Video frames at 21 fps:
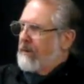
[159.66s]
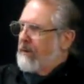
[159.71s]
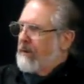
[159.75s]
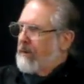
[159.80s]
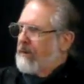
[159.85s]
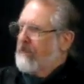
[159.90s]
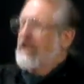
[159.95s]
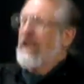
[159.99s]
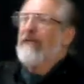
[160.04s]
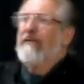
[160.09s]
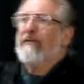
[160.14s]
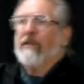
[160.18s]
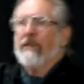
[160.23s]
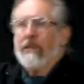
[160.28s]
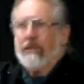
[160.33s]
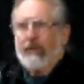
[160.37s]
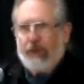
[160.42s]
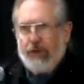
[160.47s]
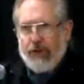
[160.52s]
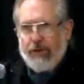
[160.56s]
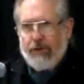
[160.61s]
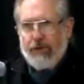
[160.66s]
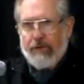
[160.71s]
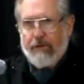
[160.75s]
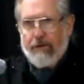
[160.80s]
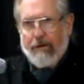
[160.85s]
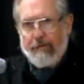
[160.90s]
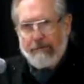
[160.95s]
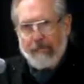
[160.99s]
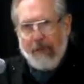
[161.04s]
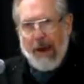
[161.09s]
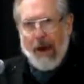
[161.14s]
a devolution
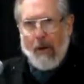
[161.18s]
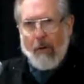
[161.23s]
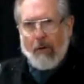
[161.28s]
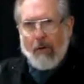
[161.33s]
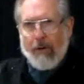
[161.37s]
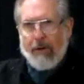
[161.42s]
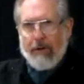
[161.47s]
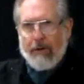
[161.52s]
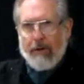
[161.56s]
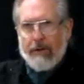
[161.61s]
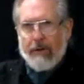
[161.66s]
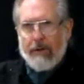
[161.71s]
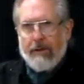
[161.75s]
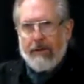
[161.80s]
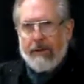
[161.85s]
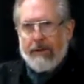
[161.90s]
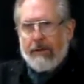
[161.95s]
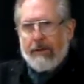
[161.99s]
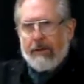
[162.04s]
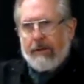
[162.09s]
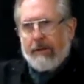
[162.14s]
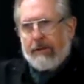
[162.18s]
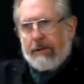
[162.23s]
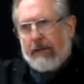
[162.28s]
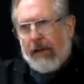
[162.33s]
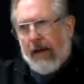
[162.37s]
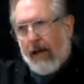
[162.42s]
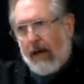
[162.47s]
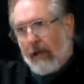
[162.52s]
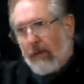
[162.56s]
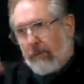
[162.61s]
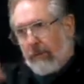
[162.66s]
of power
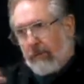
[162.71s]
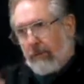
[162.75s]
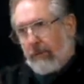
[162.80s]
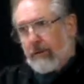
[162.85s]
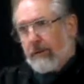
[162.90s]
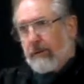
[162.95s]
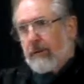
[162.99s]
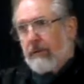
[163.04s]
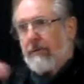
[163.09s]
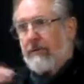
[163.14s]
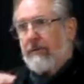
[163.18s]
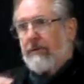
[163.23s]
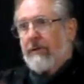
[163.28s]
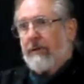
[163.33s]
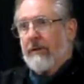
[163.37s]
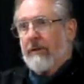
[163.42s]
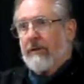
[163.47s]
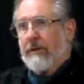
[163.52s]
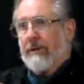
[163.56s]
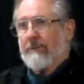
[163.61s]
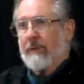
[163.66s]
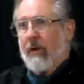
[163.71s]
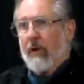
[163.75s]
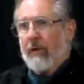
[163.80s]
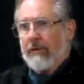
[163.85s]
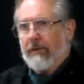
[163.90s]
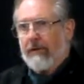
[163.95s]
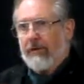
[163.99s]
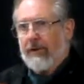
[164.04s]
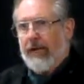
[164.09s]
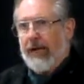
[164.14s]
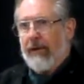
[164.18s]
down to a
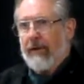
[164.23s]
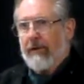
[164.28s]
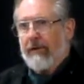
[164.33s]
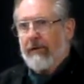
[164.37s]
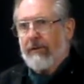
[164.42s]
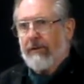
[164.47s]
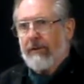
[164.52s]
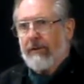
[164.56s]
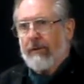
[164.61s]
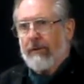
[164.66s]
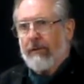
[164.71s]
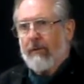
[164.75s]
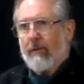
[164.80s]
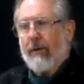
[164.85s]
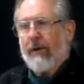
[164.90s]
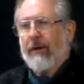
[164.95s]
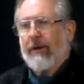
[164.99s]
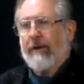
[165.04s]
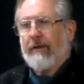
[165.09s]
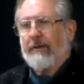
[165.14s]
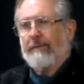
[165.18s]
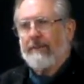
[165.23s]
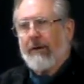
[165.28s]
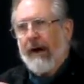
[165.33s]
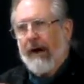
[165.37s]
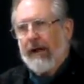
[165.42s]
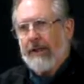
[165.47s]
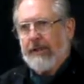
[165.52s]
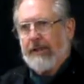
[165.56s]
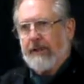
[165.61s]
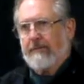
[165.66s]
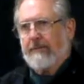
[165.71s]
smaller scale, where it is
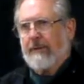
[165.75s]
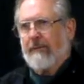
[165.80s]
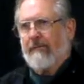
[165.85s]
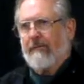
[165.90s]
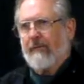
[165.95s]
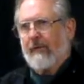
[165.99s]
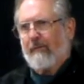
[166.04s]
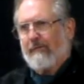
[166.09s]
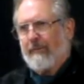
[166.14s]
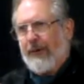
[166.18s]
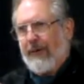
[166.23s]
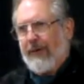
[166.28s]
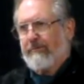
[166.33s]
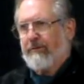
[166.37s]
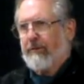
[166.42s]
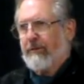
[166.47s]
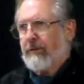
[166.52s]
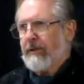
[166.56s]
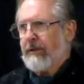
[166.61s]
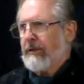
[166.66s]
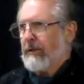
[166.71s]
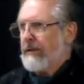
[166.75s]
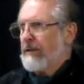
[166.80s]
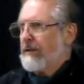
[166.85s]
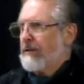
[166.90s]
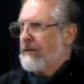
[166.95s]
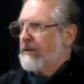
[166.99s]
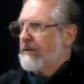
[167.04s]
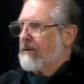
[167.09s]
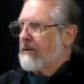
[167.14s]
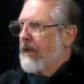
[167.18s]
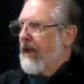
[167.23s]
possible for people
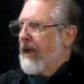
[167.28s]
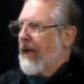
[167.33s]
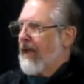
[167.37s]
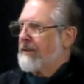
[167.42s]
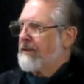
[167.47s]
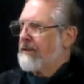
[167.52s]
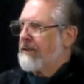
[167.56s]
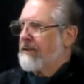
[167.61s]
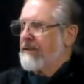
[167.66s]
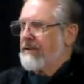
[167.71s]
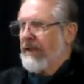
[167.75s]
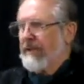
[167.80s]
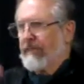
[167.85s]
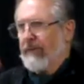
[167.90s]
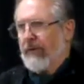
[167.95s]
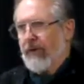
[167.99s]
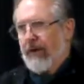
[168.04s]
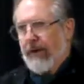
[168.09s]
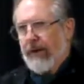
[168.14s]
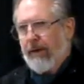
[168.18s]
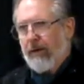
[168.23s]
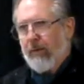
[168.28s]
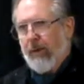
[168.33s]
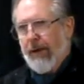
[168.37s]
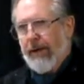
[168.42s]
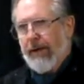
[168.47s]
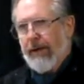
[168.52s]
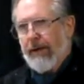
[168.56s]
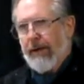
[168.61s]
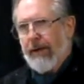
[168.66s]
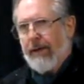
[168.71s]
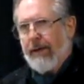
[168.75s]
to act in a democratic
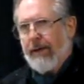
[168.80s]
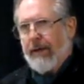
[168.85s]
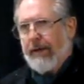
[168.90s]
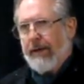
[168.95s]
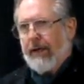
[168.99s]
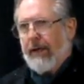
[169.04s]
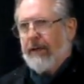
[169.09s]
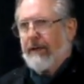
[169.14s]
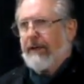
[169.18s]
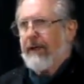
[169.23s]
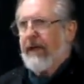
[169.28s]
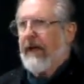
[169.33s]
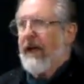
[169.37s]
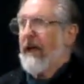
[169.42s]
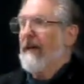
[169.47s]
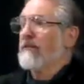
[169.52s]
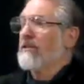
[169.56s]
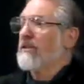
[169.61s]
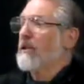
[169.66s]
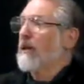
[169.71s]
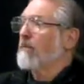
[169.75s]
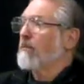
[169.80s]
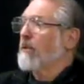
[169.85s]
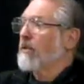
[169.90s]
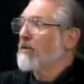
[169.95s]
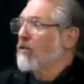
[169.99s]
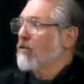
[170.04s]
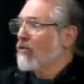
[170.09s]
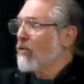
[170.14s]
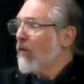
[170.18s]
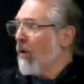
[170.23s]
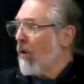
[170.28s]
way and to have some
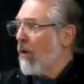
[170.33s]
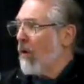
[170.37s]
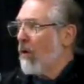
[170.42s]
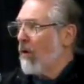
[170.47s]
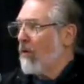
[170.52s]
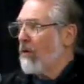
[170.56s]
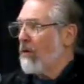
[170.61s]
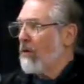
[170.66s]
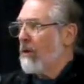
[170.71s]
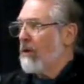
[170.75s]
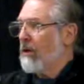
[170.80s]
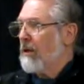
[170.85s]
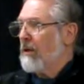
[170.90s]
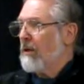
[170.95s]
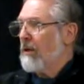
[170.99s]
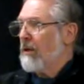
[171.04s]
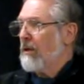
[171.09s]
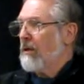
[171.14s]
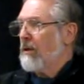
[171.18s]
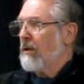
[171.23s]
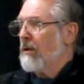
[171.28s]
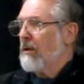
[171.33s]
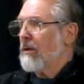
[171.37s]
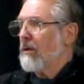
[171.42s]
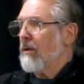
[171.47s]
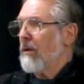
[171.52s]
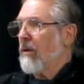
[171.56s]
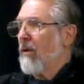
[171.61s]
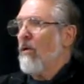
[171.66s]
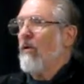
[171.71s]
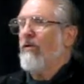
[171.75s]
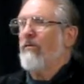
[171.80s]
control
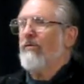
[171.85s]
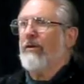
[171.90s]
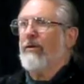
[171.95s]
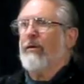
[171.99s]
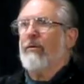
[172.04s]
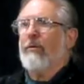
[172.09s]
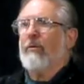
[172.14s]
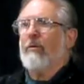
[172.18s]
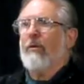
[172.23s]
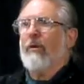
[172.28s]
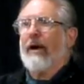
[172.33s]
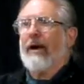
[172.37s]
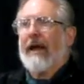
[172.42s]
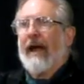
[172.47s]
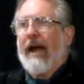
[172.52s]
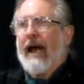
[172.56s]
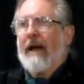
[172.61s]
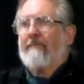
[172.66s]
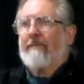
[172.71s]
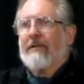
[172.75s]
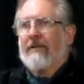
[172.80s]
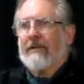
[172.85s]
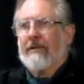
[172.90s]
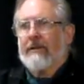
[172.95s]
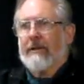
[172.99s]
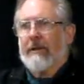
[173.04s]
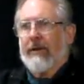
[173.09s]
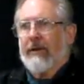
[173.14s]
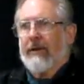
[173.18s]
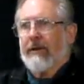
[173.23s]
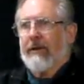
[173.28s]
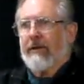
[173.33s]
over what happens to
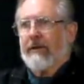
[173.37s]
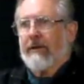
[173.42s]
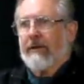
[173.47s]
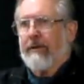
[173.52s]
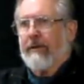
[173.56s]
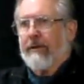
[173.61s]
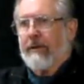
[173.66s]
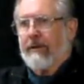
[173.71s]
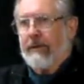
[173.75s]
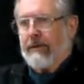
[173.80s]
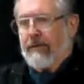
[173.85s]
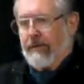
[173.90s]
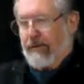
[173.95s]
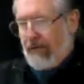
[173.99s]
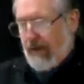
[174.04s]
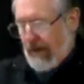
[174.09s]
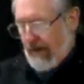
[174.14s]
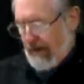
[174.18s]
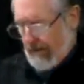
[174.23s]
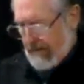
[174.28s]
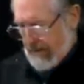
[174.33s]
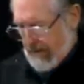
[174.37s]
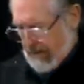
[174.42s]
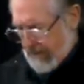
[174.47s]
their environment